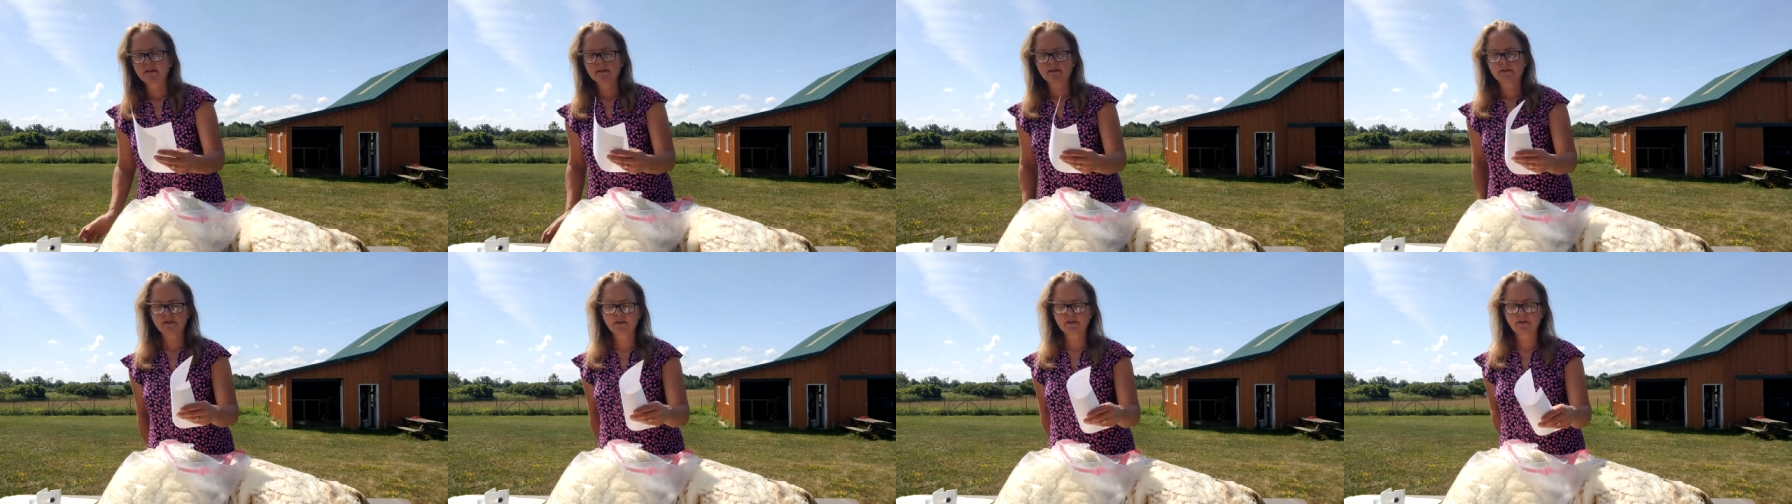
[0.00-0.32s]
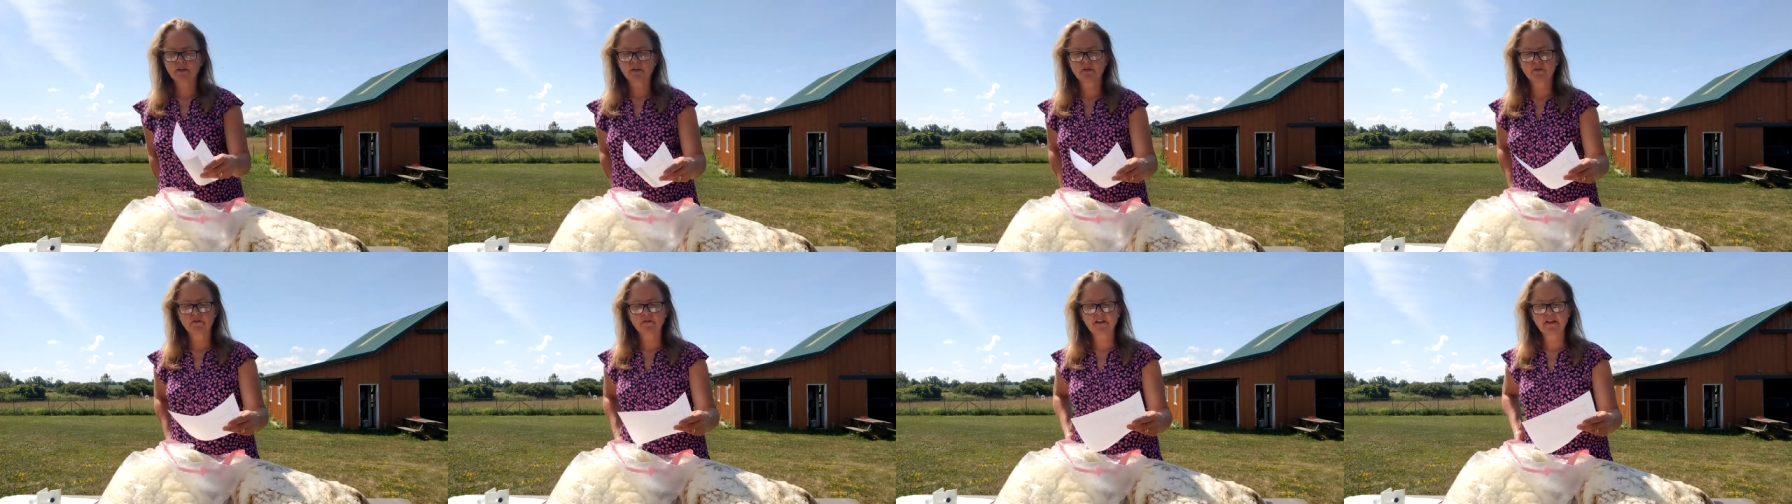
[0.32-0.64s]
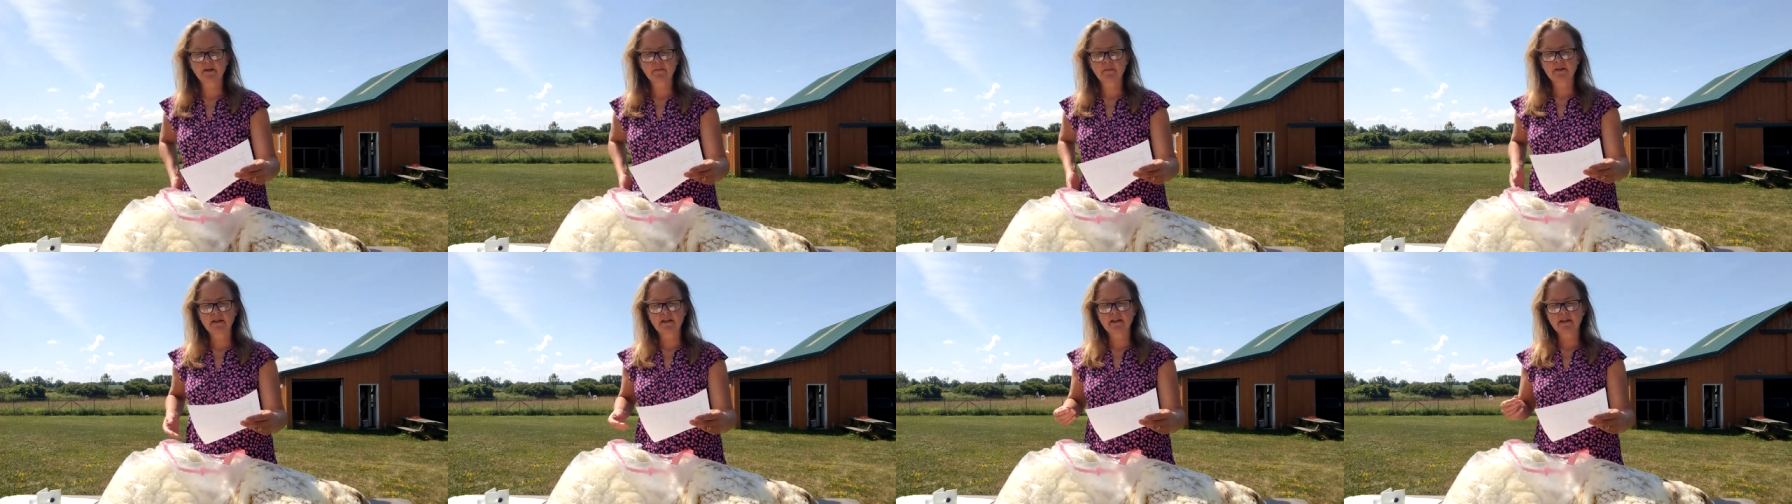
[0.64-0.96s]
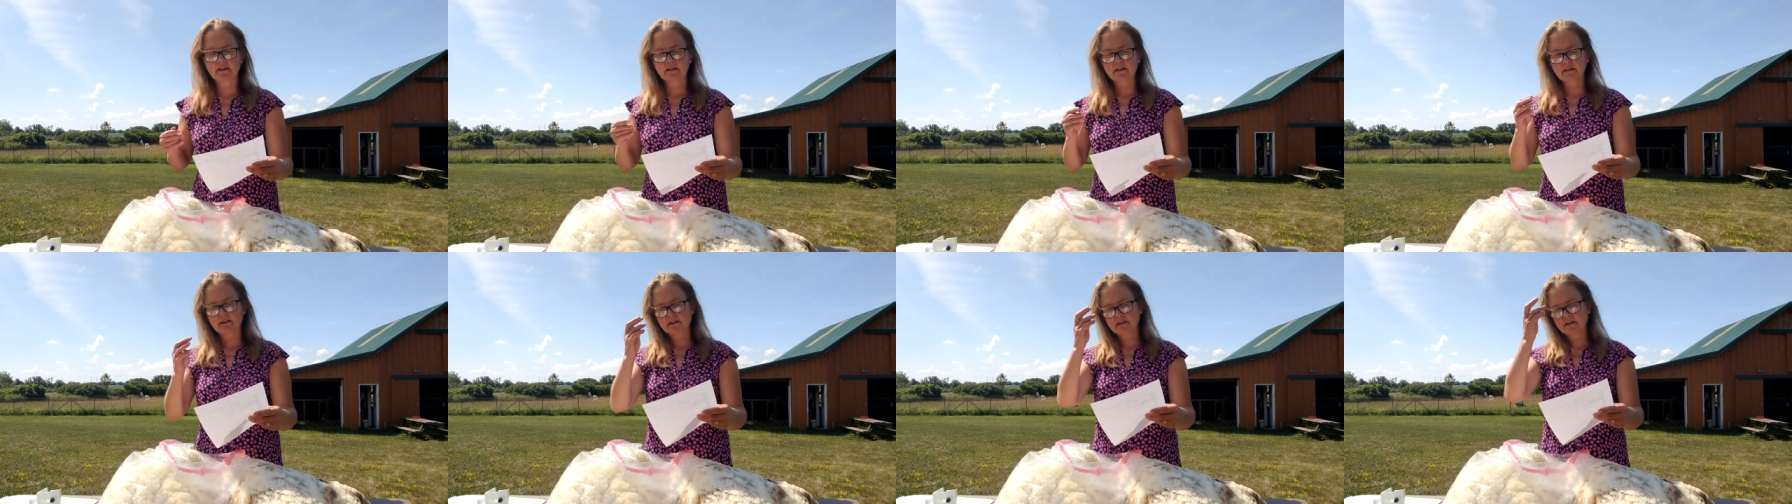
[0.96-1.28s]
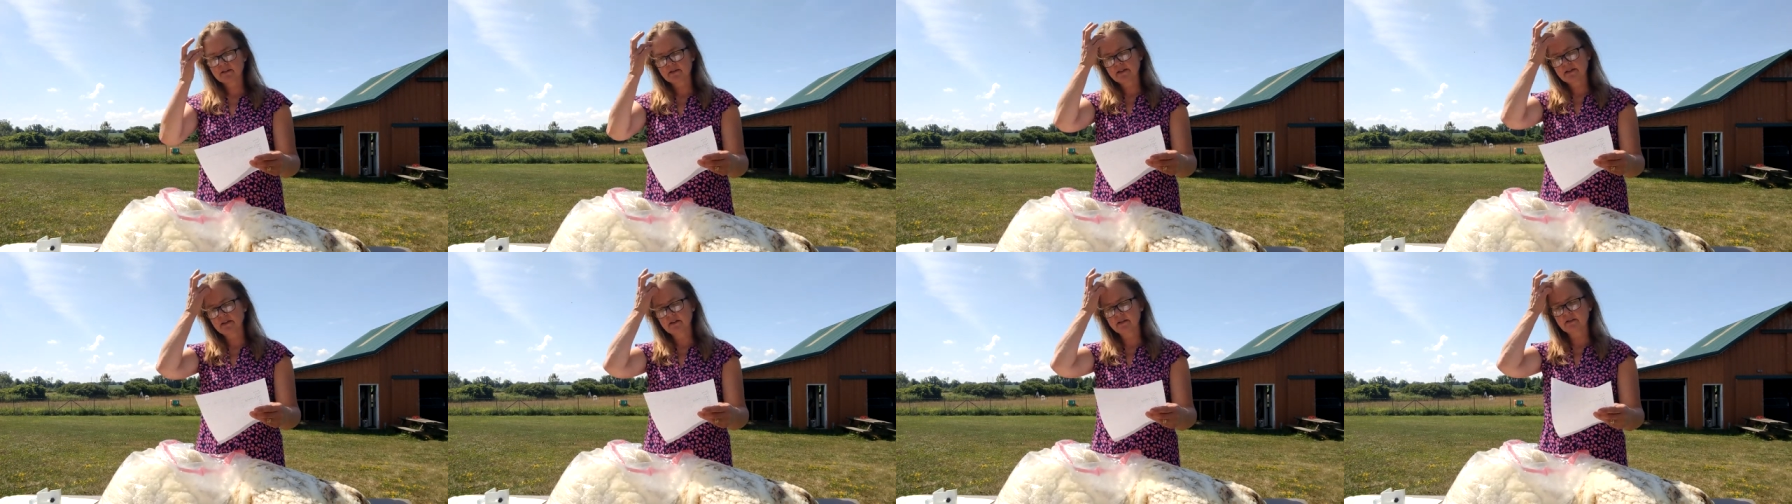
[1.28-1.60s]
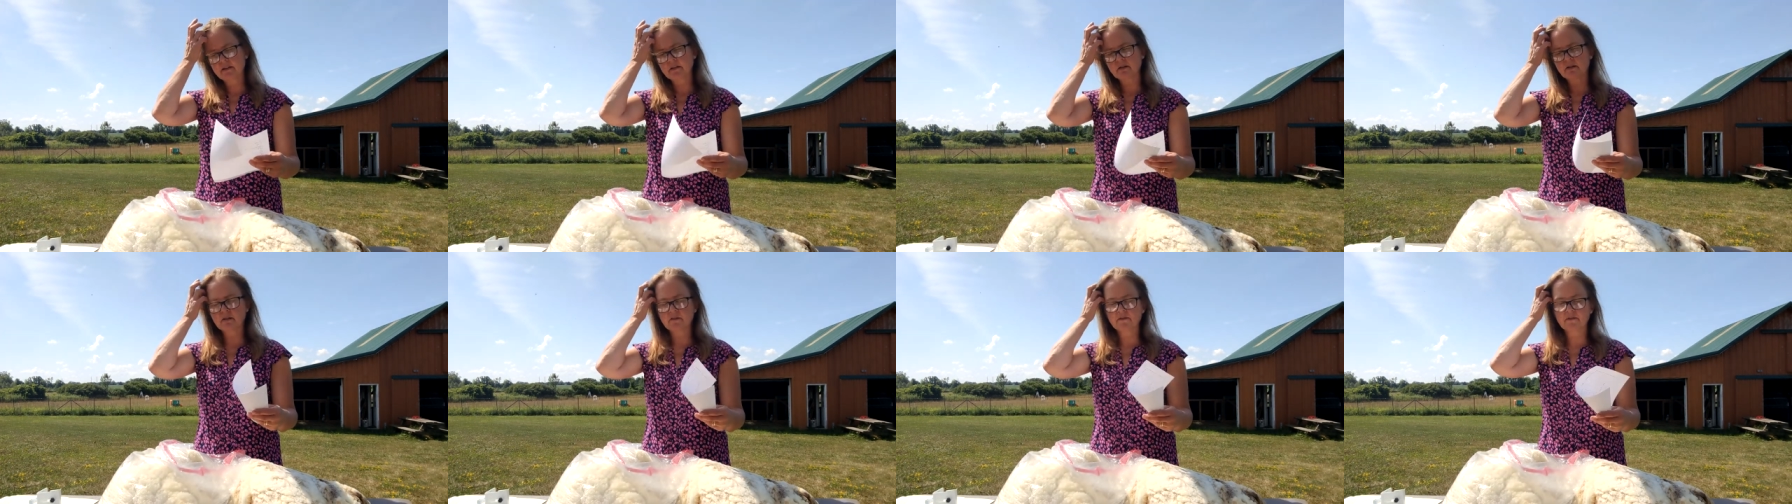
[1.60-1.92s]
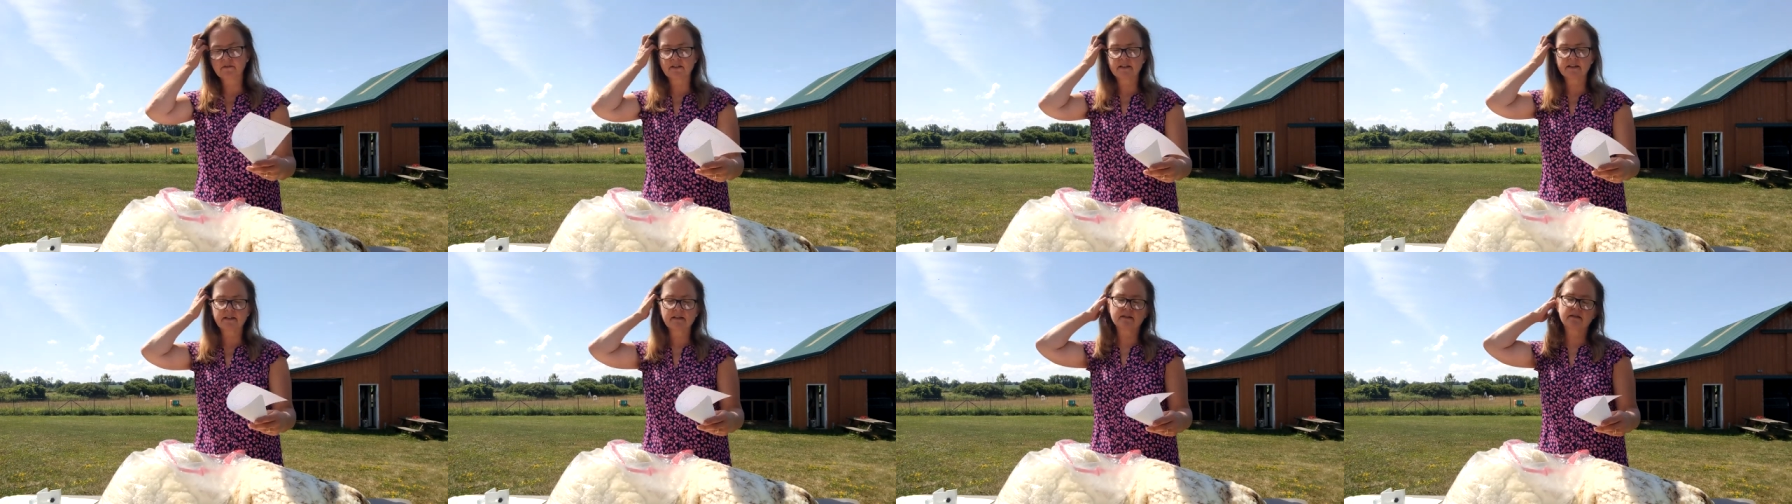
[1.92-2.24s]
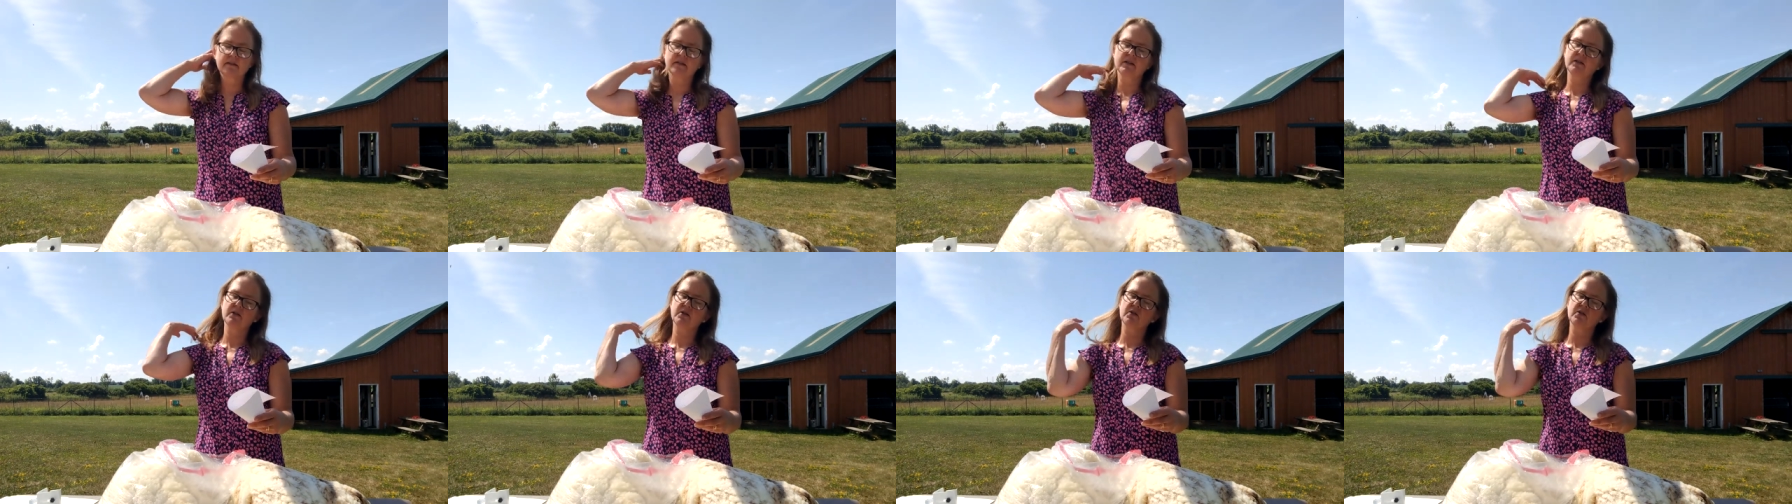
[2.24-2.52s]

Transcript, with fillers: So Ophabia. So I looked at her fleece